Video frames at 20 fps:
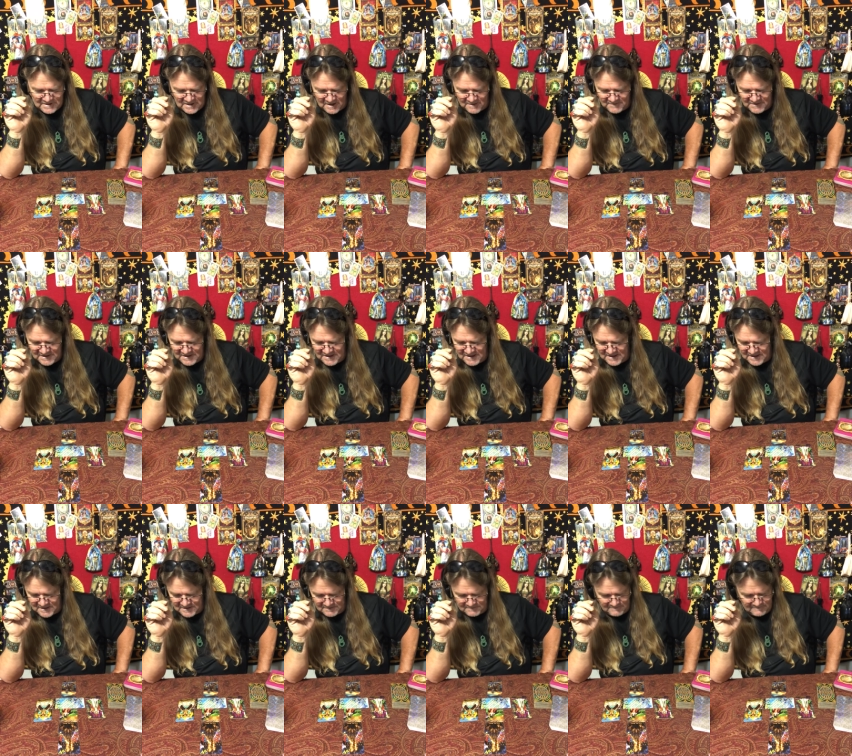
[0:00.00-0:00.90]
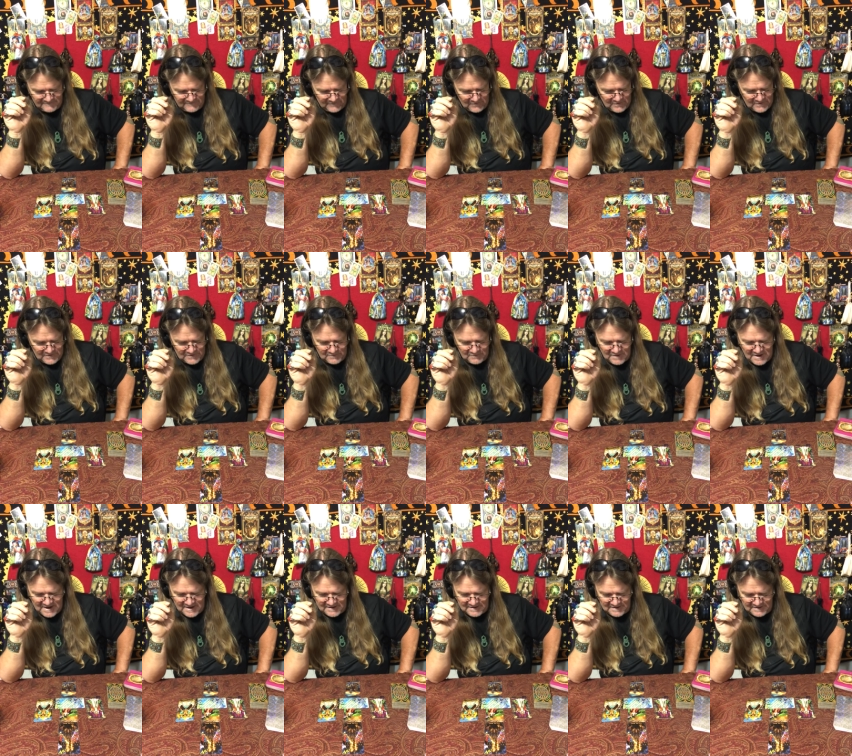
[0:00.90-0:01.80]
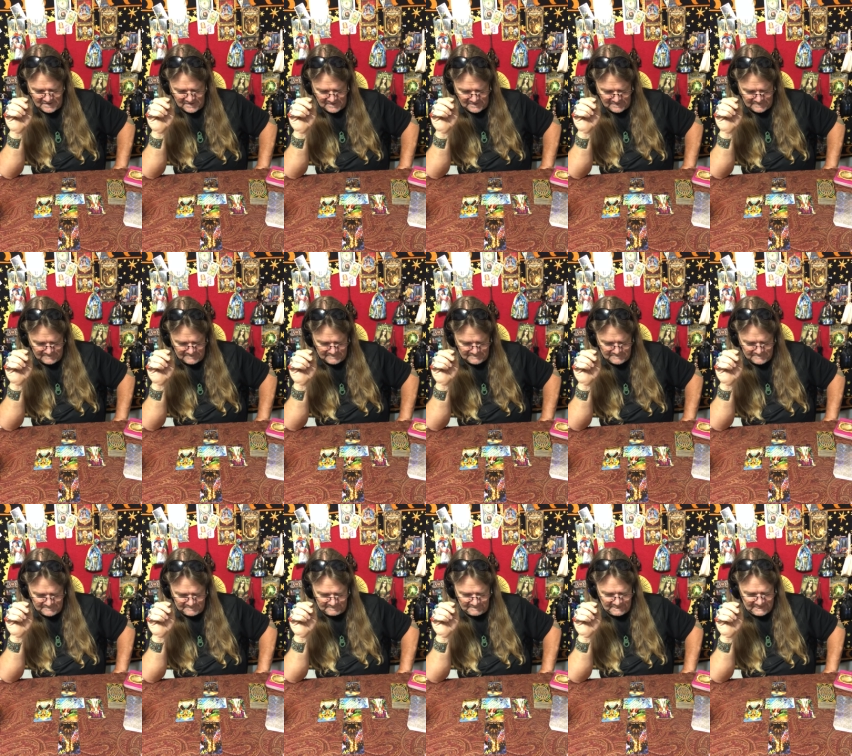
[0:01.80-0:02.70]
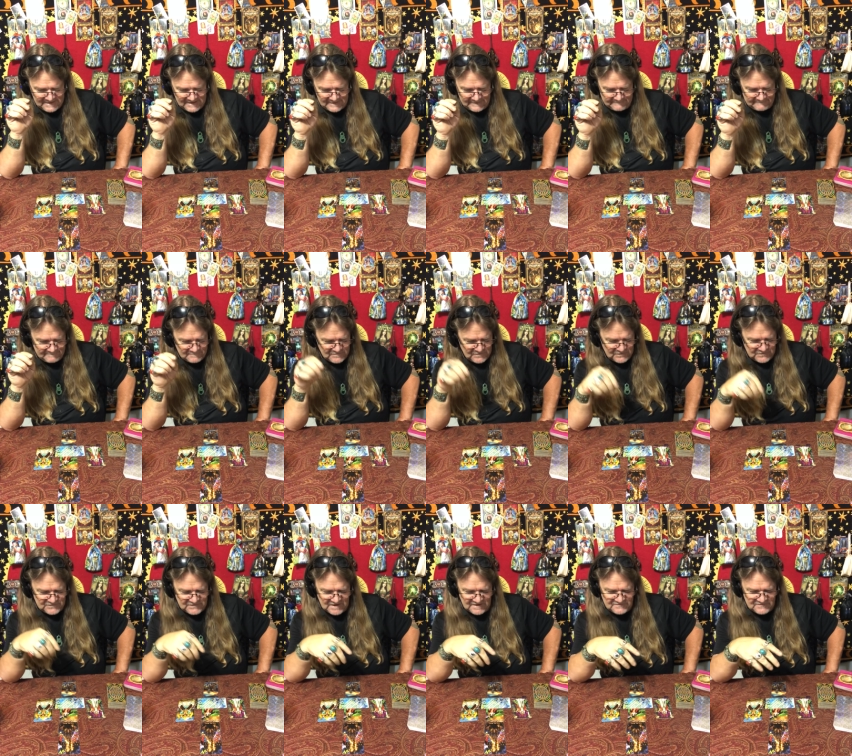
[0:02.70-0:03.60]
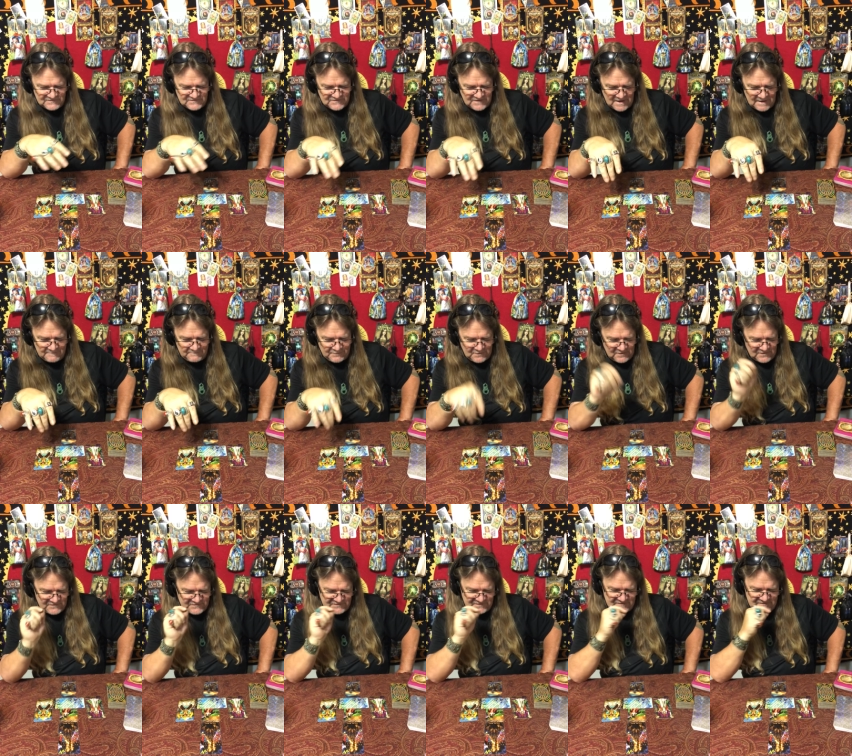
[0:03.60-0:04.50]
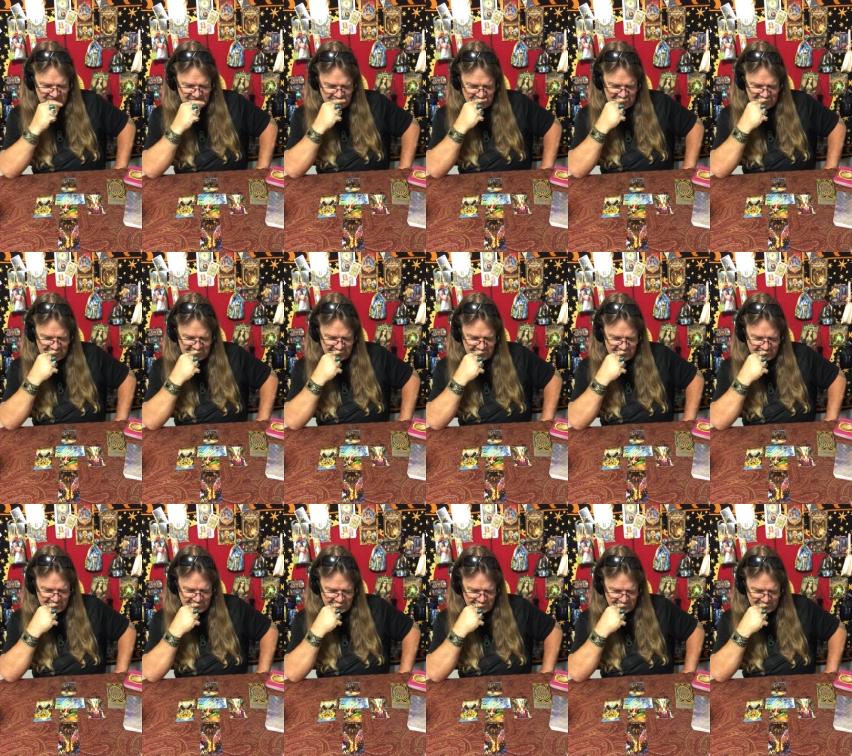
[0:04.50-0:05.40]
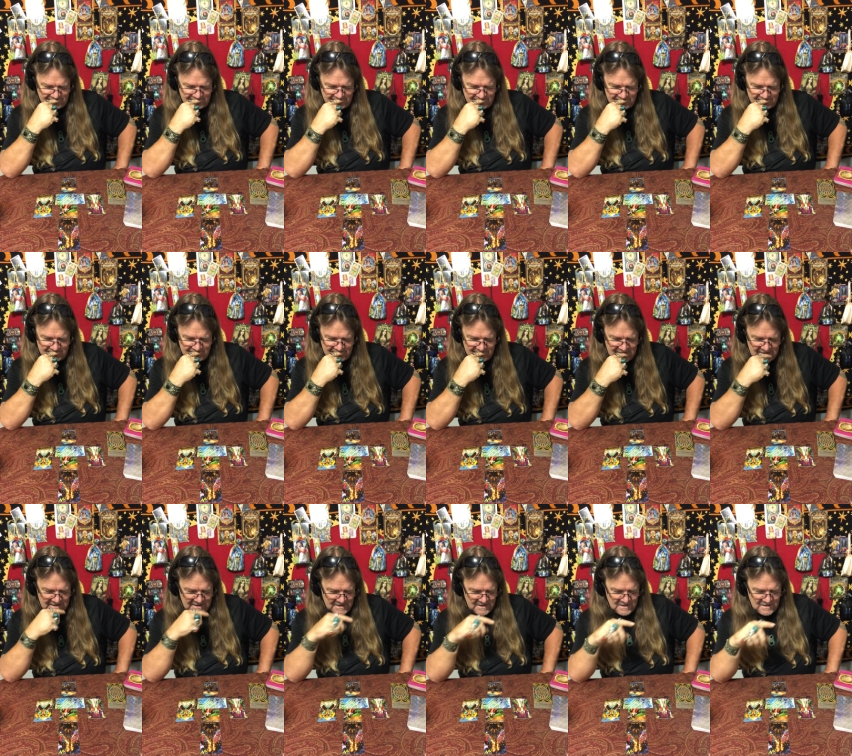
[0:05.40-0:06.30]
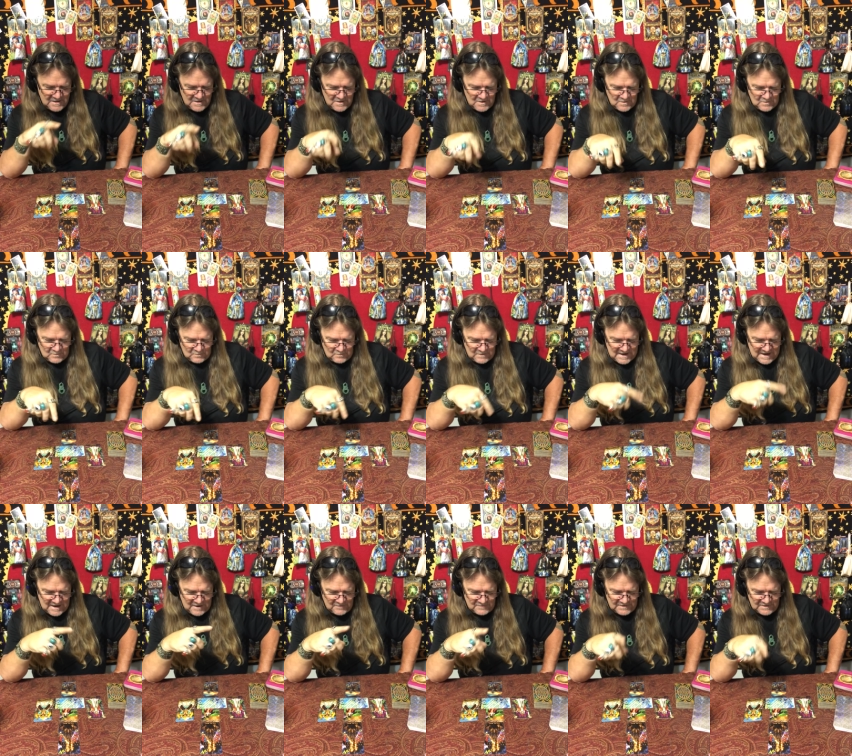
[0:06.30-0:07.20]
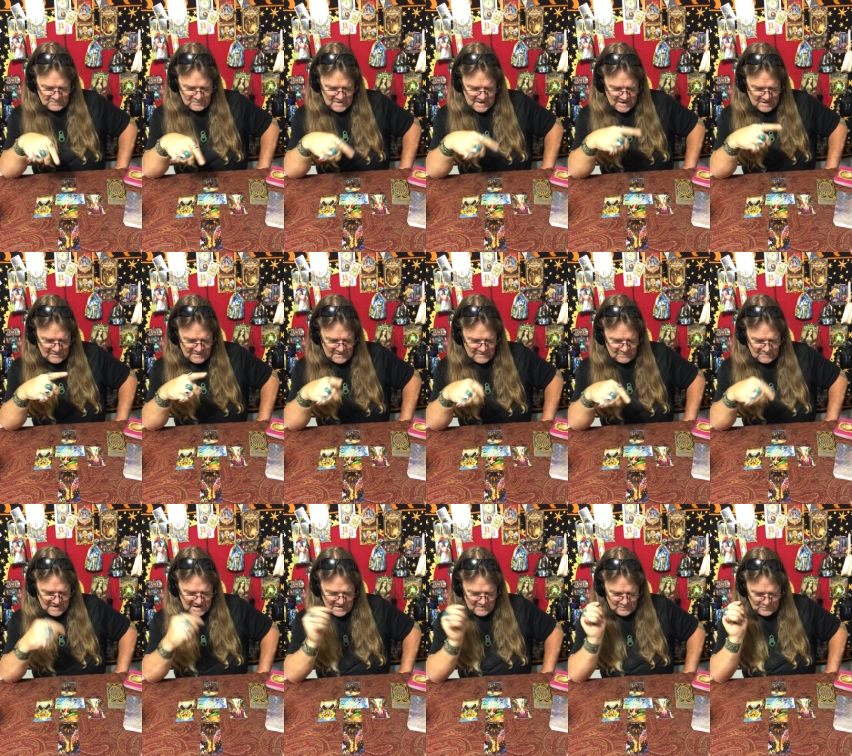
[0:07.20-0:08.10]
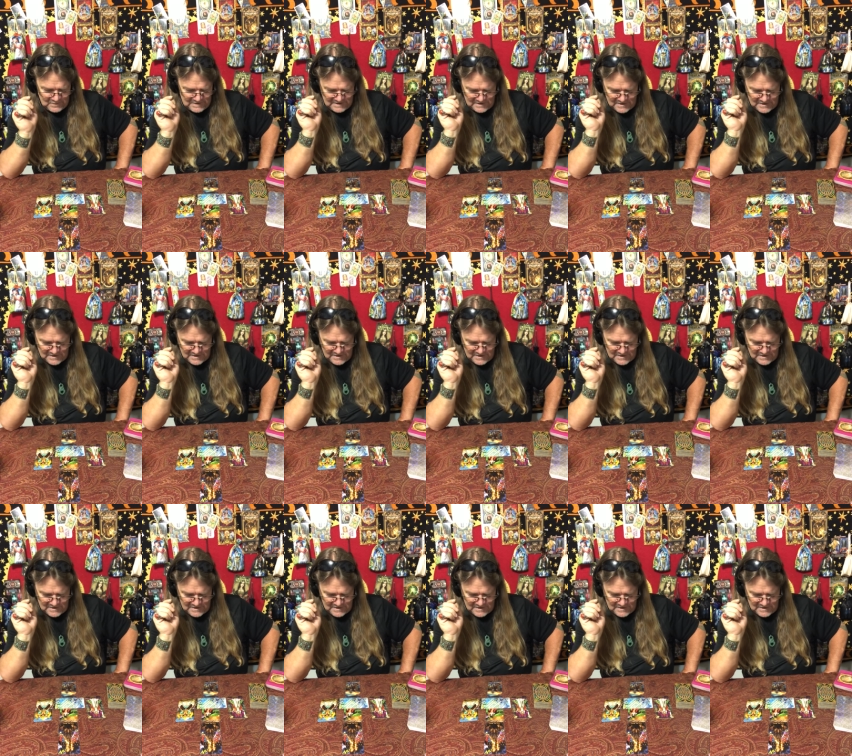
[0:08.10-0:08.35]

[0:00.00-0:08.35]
coming in for you right here. Looks like the same person to me. Hmm? Round and round and round we